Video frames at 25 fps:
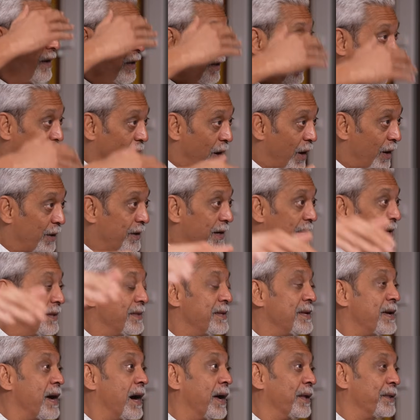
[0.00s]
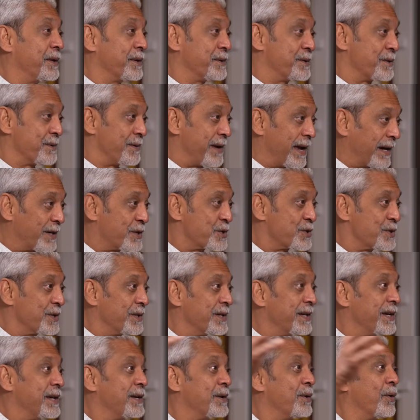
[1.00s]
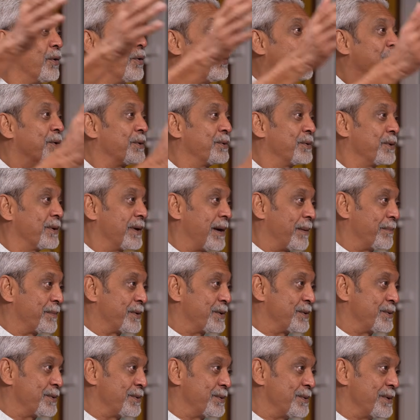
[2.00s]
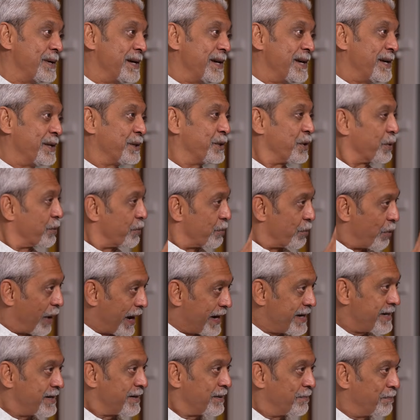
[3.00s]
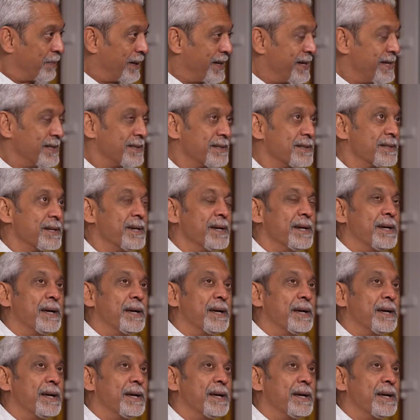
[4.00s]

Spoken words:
a lot in the other direction in order to come to the right place.